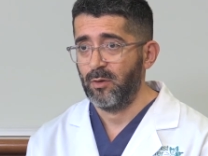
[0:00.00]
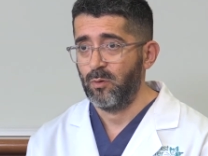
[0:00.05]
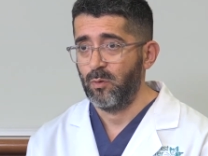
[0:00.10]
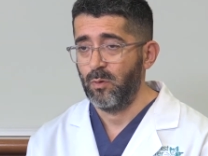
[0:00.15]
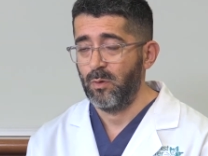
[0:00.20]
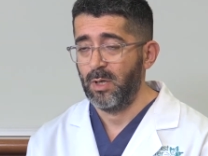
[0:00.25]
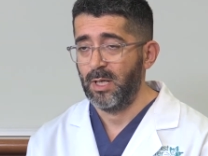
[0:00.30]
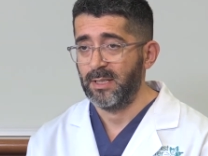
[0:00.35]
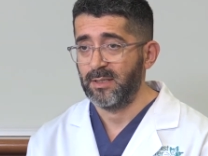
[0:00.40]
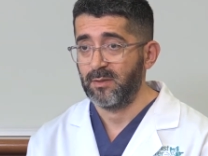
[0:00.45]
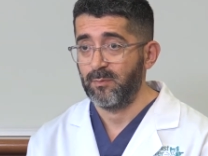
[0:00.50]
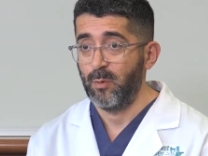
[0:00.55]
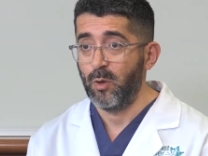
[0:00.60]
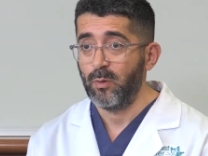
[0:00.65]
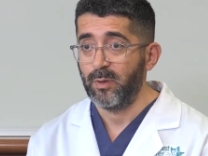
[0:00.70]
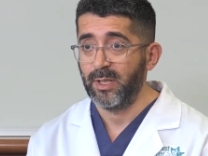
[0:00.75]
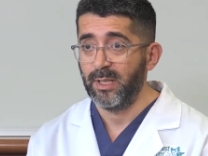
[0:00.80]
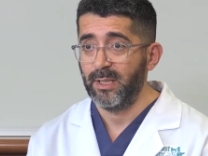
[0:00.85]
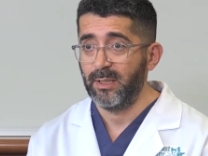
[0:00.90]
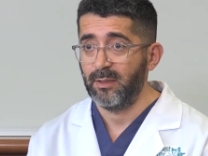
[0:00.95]
who are
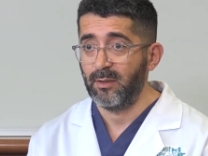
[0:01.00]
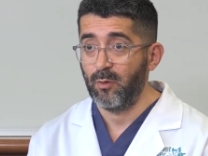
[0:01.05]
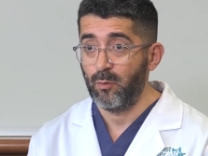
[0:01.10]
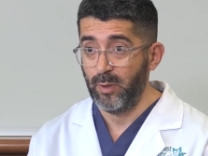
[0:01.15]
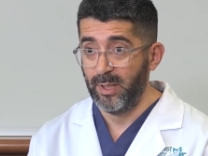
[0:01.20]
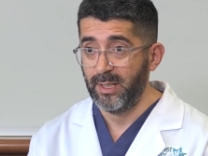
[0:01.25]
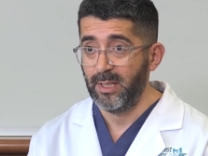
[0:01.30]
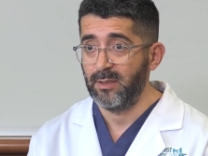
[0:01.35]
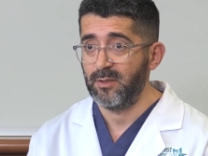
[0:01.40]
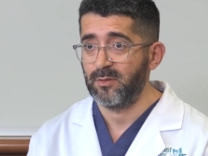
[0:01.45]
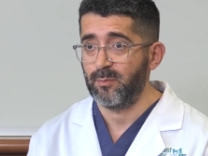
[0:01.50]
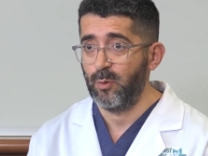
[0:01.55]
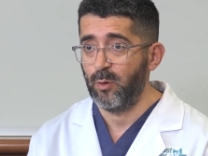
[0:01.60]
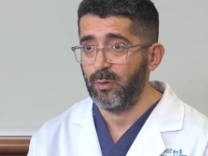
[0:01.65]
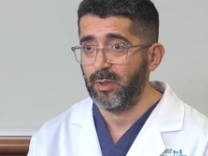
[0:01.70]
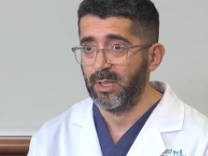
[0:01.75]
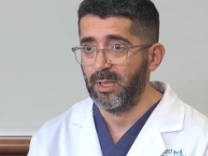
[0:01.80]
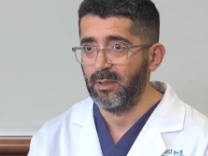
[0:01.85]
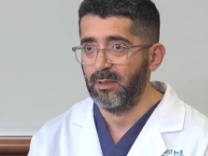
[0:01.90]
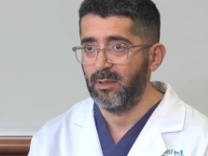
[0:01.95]
smoking, quitting
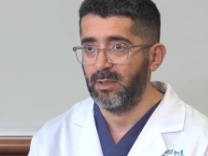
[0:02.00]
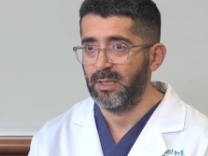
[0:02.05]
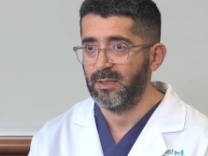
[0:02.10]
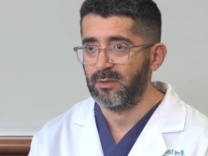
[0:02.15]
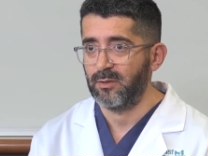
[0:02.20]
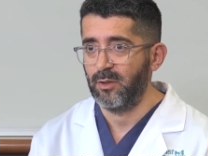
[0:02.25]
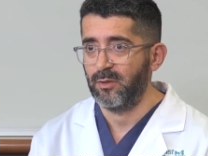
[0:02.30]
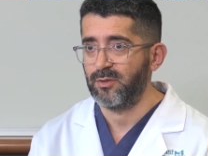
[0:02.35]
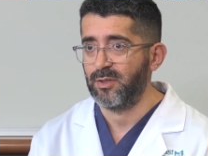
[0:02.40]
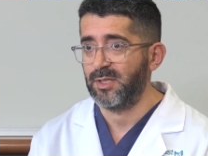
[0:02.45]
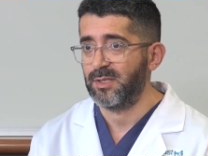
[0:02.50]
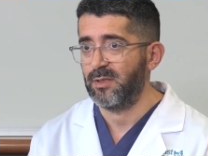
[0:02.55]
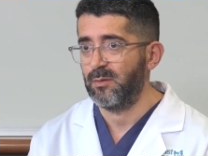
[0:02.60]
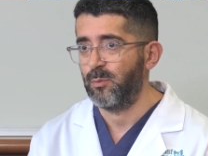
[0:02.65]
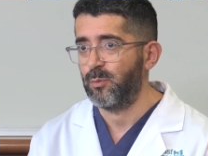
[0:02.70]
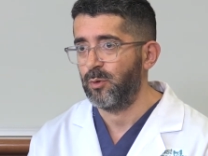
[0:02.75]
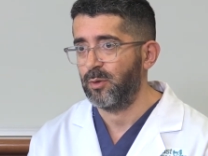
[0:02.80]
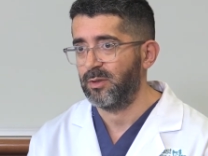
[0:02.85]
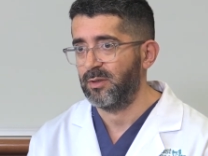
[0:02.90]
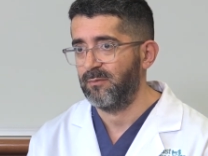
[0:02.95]
smoking is not just
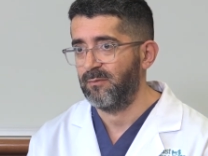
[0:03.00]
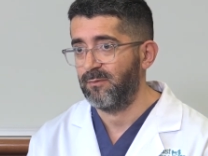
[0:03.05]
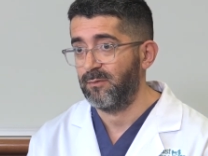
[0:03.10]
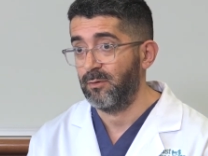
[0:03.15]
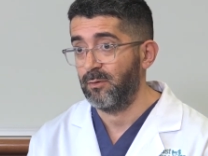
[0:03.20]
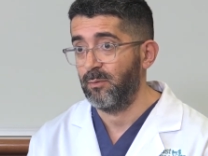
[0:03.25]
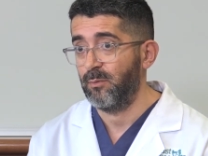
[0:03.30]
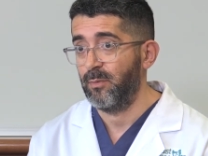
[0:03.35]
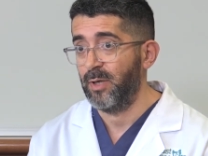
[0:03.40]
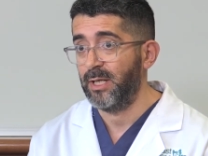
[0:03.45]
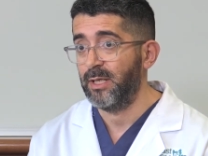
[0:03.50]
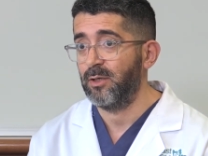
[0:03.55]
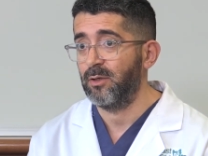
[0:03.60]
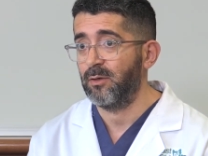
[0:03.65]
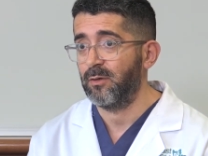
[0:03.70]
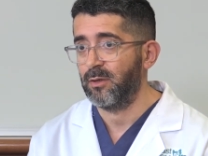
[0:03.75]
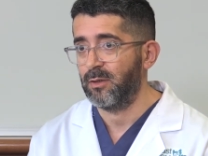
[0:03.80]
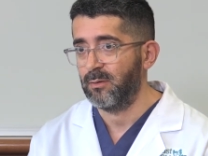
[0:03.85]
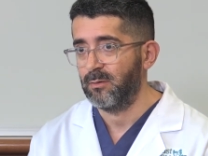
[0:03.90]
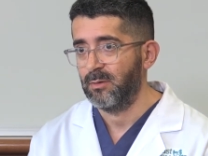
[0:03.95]
important for many
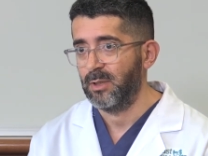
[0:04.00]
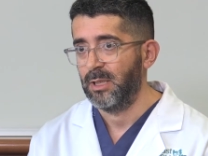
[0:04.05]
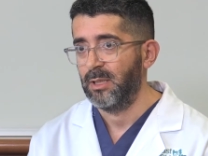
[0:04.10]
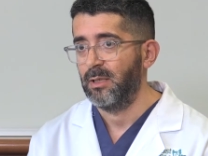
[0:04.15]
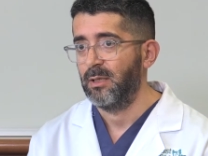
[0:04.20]
other